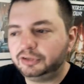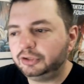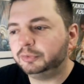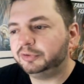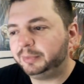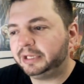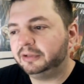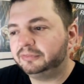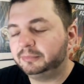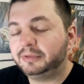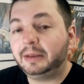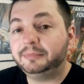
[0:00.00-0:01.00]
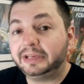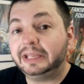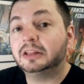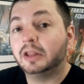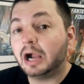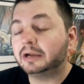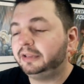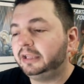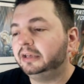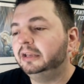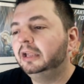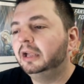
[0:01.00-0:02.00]
too, is because sometimes I get locked
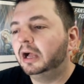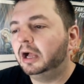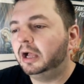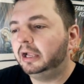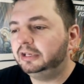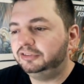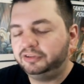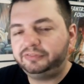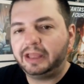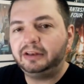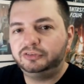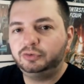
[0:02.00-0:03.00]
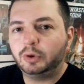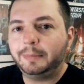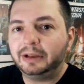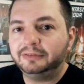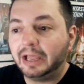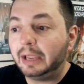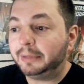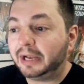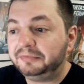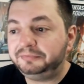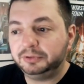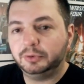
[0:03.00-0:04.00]
in just that short amount of time, and
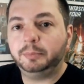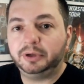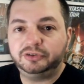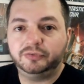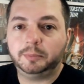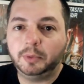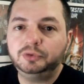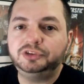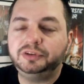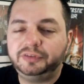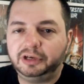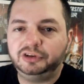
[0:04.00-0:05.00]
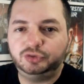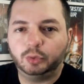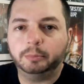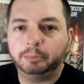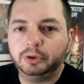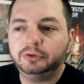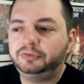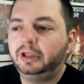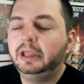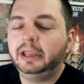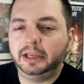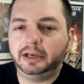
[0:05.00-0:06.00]
I feel a bunch of emotions in a short burst,
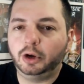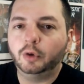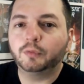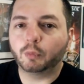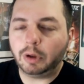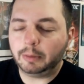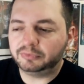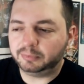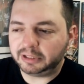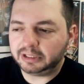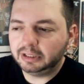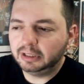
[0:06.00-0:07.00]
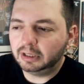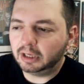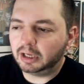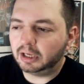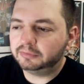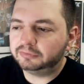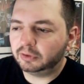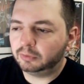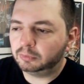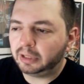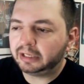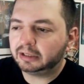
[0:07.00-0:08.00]
and it overwhelms me.
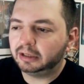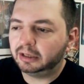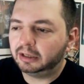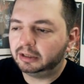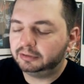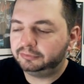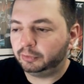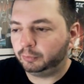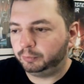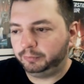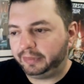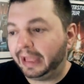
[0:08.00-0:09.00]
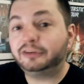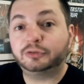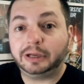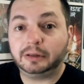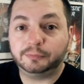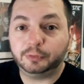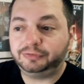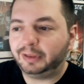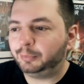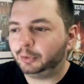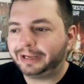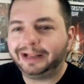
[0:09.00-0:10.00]
So that trailer, for
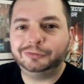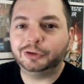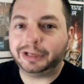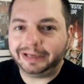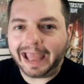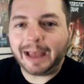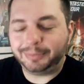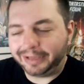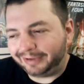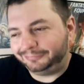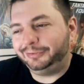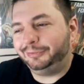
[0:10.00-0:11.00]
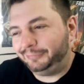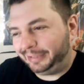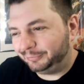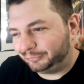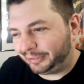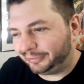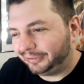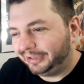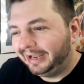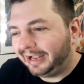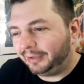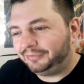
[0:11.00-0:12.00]
example, like I took a nap after the Venom trailer.
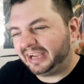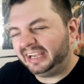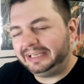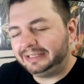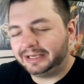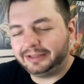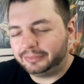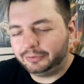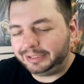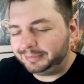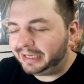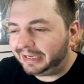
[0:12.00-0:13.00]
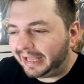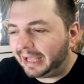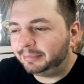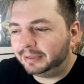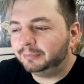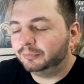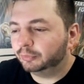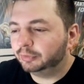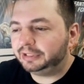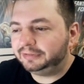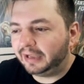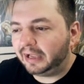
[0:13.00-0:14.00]
I was like, I need like a 30-minute nap. I'm
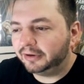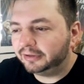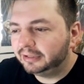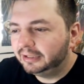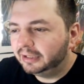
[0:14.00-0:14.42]
really tired.